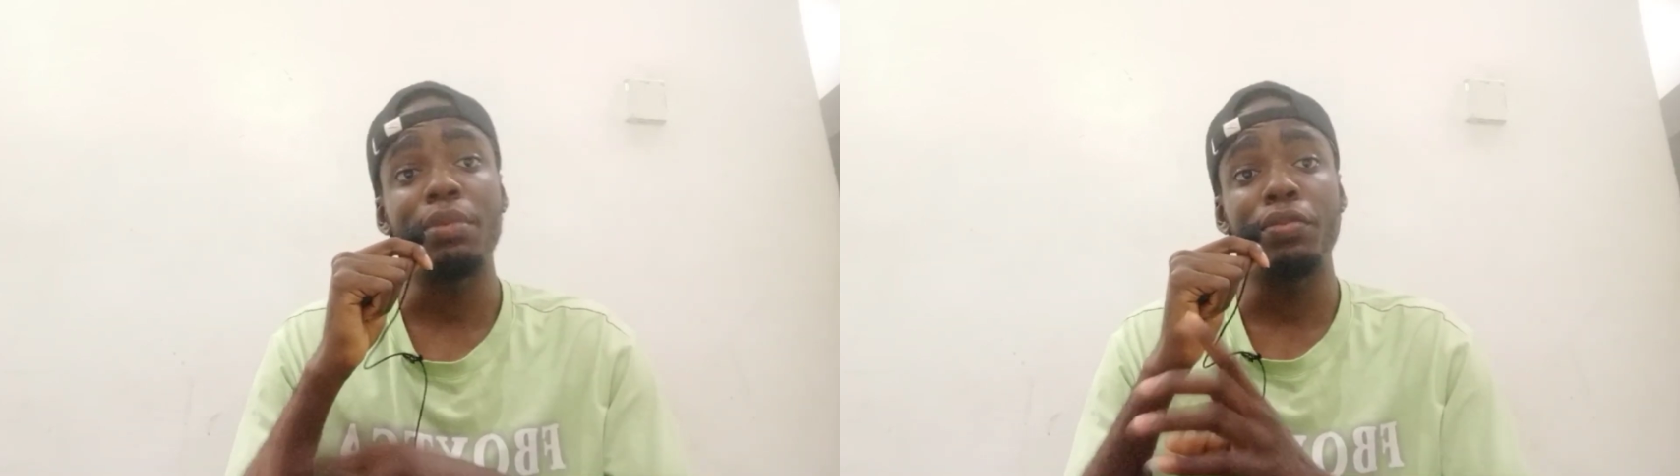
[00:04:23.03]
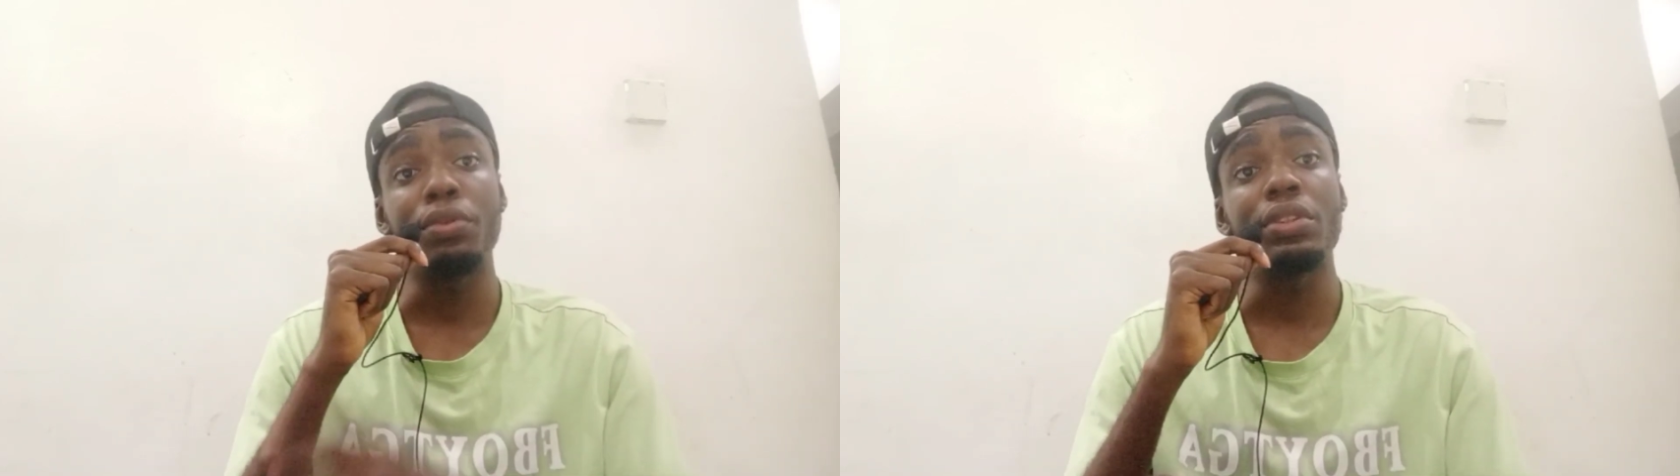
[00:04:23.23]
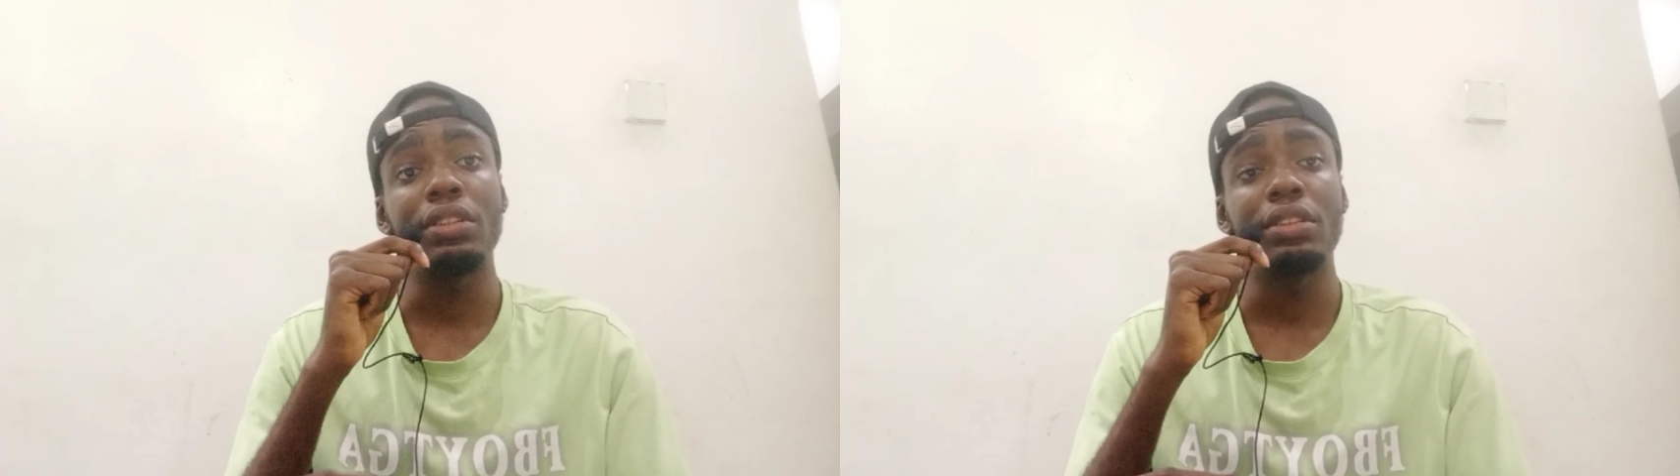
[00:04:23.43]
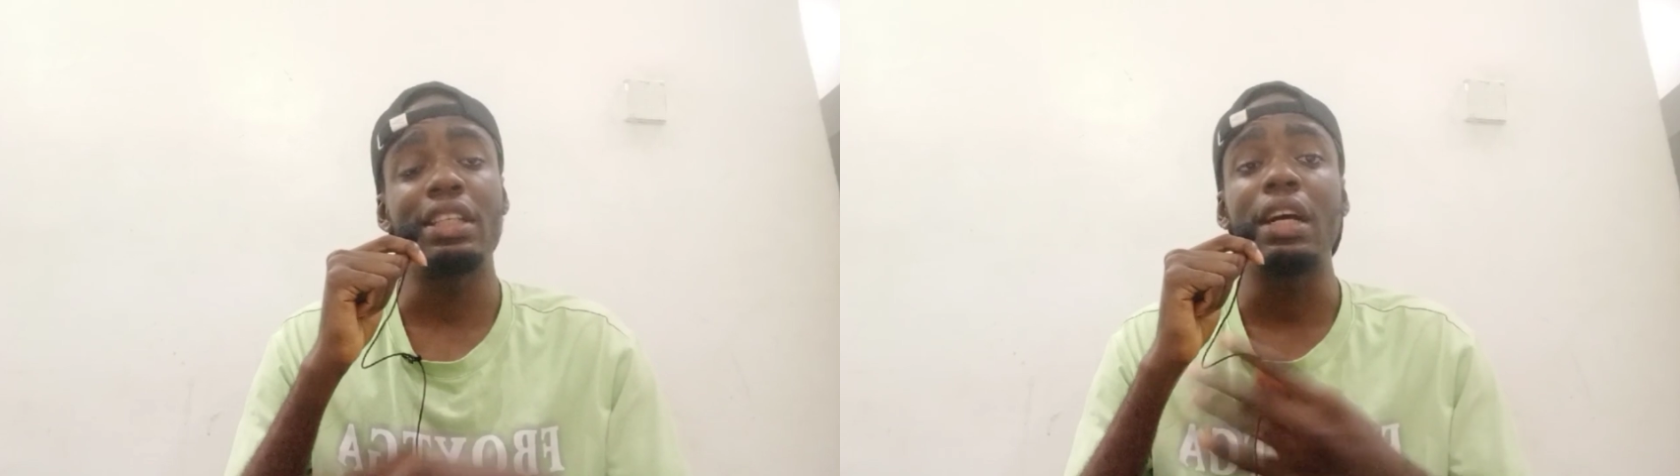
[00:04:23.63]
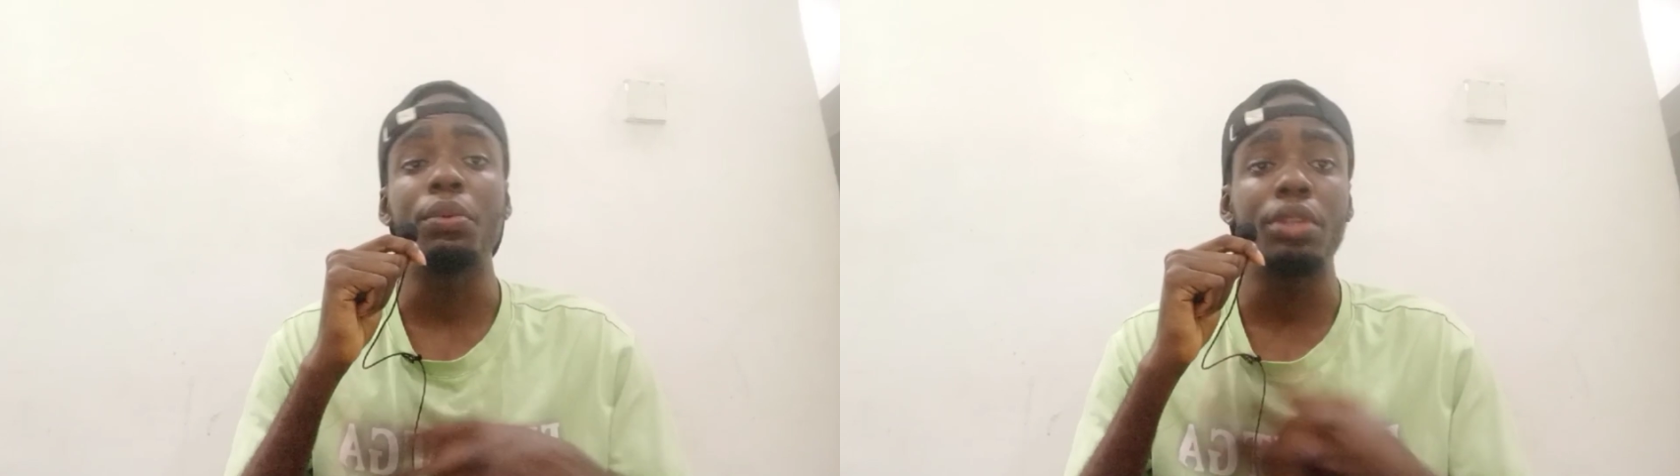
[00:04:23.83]
first, then
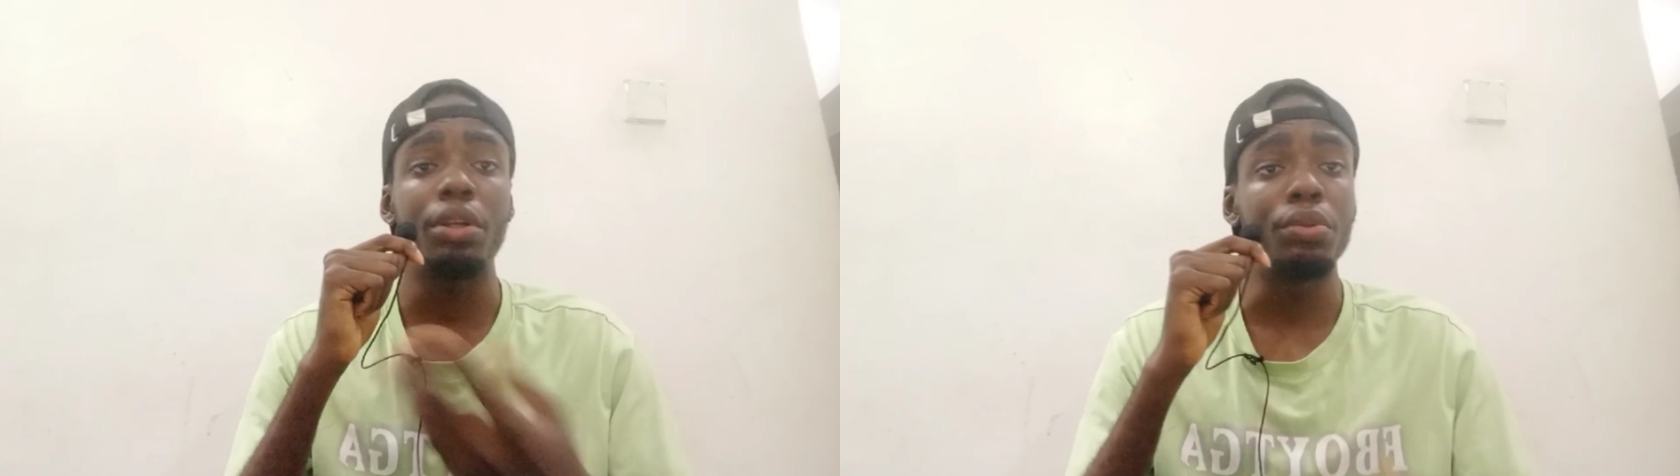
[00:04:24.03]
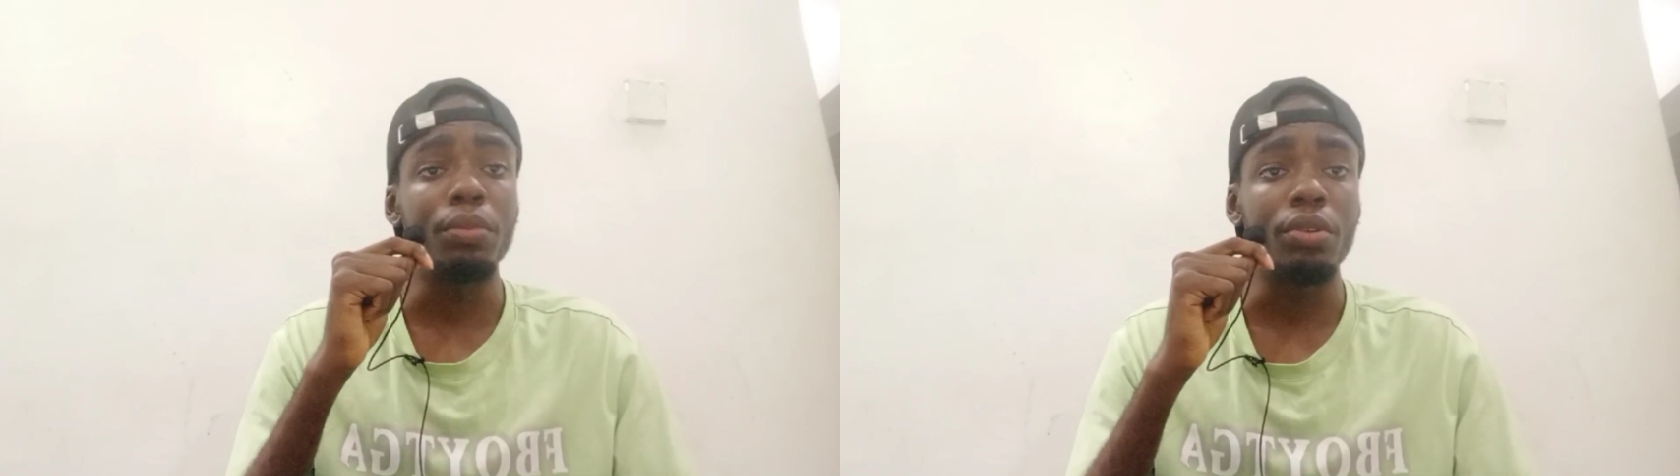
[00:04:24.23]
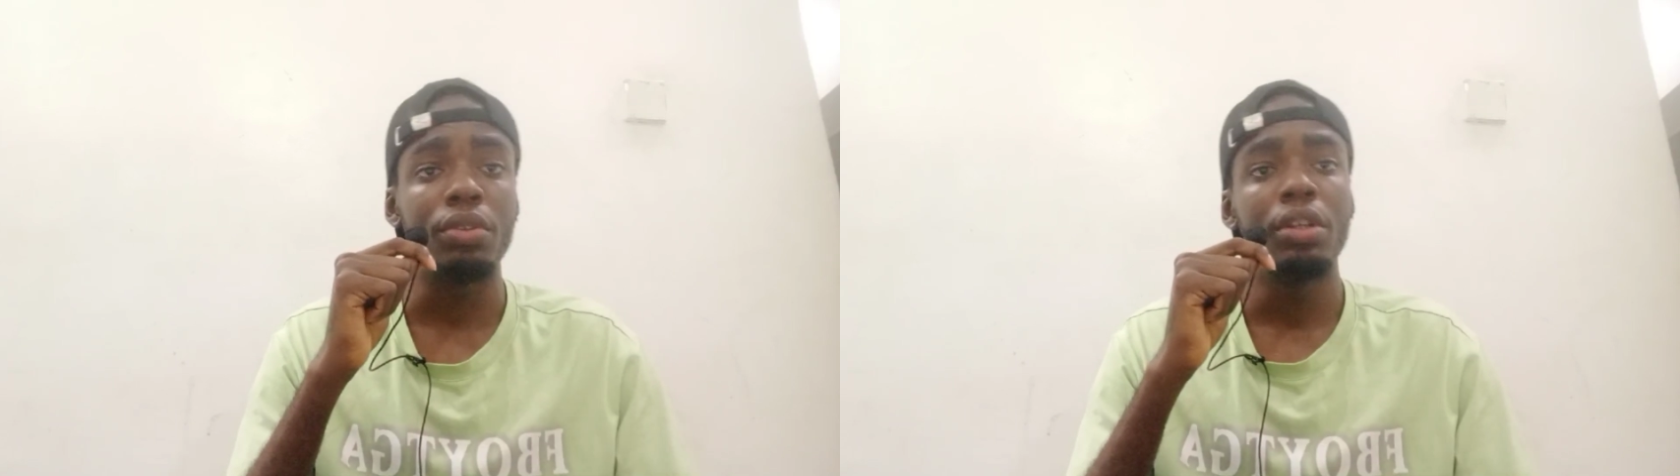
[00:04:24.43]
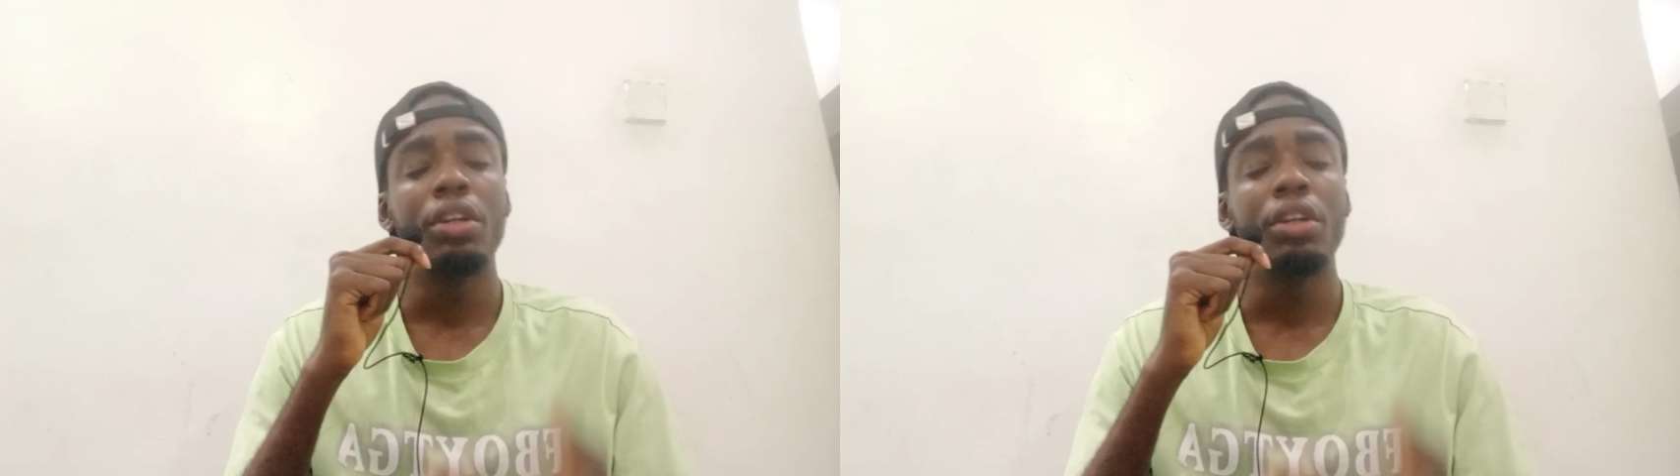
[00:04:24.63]
I'll tell you more